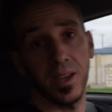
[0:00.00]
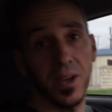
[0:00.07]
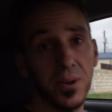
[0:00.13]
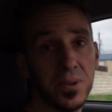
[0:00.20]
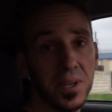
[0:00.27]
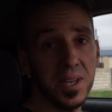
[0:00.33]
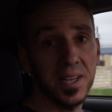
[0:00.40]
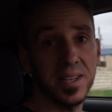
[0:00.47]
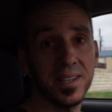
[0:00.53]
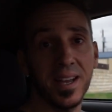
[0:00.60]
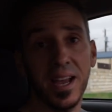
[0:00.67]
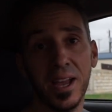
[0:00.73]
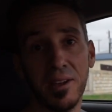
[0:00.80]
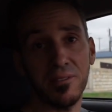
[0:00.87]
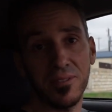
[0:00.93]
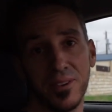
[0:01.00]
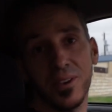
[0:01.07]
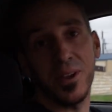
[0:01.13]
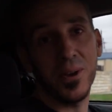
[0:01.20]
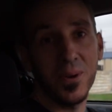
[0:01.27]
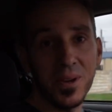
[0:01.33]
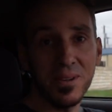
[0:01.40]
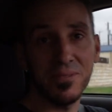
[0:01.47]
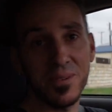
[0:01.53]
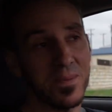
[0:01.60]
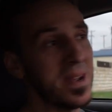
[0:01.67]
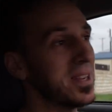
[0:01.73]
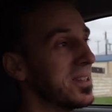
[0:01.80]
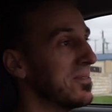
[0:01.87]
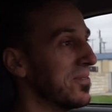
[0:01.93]
okay, I have no
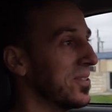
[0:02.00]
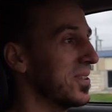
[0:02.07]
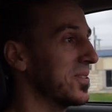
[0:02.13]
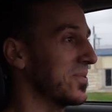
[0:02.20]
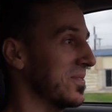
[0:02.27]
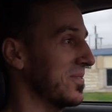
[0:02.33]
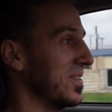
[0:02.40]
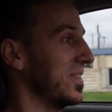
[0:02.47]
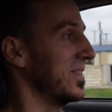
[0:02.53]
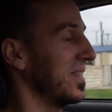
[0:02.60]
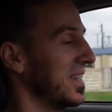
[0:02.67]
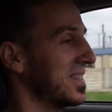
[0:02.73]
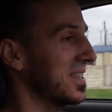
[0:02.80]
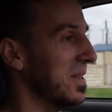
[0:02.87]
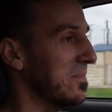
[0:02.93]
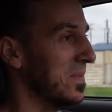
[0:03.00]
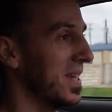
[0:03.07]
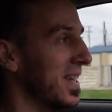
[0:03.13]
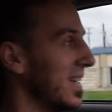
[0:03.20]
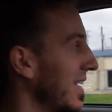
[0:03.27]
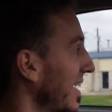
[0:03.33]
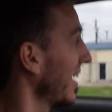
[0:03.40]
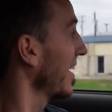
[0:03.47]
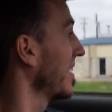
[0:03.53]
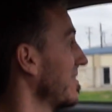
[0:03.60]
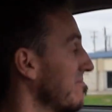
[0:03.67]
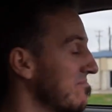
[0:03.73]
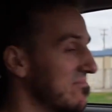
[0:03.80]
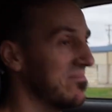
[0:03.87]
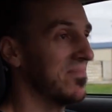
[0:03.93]
information for this review except that
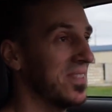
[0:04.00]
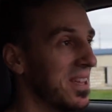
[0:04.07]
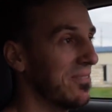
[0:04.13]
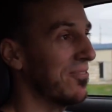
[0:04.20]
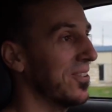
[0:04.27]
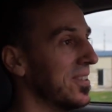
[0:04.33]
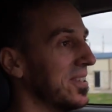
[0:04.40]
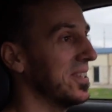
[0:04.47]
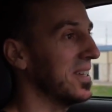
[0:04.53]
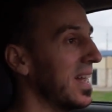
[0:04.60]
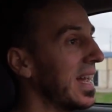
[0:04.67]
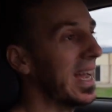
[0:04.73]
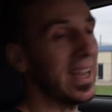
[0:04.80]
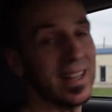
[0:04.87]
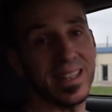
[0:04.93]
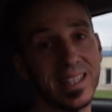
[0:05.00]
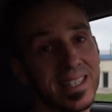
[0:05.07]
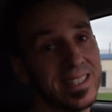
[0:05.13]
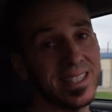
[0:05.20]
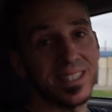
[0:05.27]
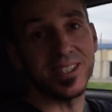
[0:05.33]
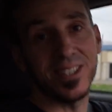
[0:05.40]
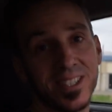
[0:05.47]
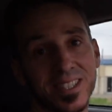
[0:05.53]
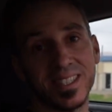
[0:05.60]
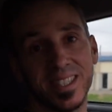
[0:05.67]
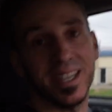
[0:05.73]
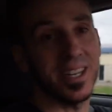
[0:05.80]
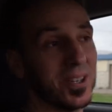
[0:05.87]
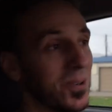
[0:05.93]
they feel at least as good as
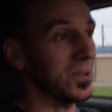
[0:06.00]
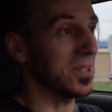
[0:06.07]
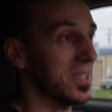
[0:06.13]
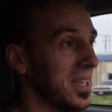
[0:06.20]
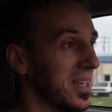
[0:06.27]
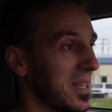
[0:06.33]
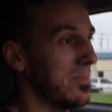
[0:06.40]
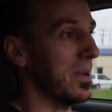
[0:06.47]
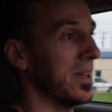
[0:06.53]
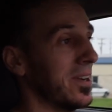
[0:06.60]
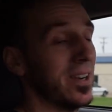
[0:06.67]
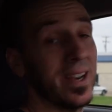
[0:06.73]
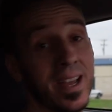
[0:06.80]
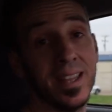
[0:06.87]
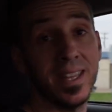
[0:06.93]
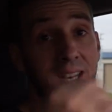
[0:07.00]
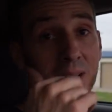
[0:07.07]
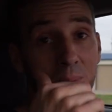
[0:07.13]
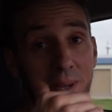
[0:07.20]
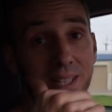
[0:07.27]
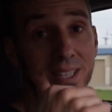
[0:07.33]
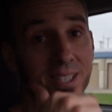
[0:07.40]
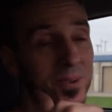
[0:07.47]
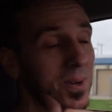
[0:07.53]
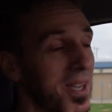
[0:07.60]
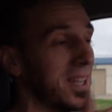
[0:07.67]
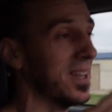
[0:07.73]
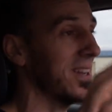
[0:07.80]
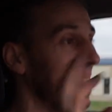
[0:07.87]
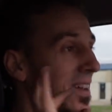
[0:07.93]
stock or slightly better, and they don't make the
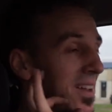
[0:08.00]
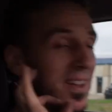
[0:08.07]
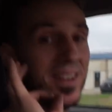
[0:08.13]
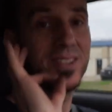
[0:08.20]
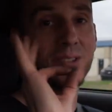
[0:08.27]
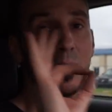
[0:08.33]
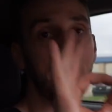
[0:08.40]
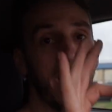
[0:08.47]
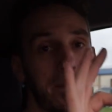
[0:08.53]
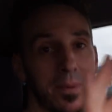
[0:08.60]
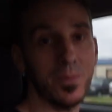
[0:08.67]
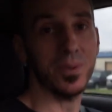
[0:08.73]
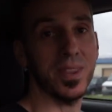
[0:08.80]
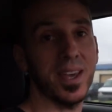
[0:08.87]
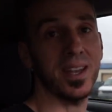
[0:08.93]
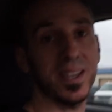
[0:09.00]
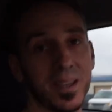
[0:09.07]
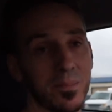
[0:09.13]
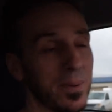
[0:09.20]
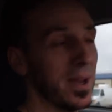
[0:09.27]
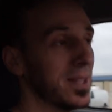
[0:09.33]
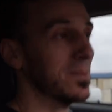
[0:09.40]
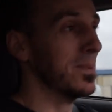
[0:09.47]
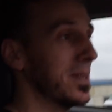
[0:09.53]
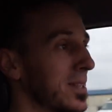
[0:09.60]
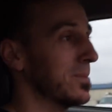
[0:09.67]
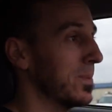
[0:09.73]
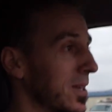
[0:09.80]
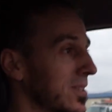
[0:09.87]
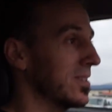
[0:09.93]
squeak, so I'm happy with that. I can pass my
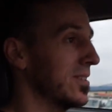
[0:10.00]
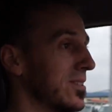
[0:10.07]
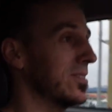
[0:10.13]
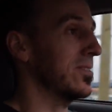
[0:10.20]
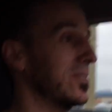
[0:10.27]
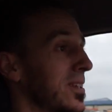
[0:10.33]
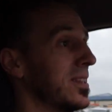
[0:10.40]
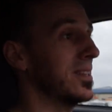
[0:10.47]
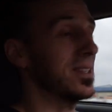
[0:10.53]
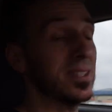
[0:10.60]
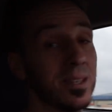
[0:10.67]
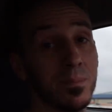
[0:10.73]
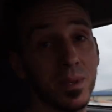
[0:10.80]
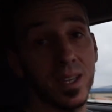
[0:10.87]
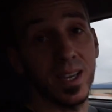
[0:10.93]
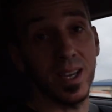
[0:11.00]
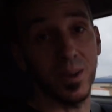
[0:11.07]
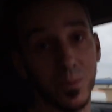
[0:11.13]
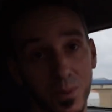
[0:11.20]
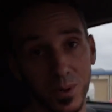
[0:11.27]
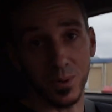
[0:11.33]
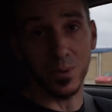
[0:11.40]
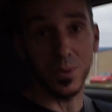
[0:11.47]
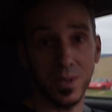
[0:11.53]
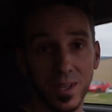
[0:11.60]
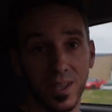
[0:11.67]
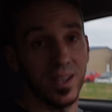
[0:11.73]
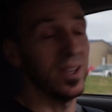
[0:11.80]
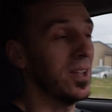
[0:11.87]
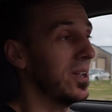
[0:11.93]
inspection so that this can be a
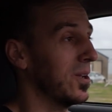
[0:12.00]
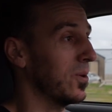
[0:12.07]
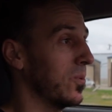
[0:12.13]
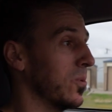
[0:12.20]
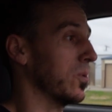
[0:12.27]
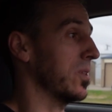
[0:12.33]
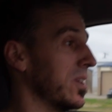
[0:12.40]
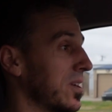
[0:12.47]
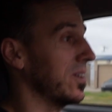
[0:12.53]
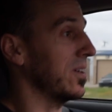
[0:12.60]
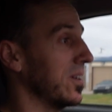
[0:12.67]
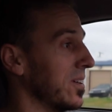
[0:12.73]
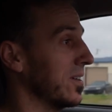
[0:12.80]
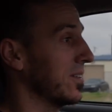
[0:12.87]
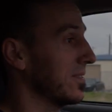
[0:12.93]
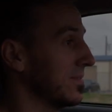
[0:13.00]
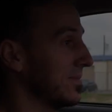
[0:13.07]
road-worthy car.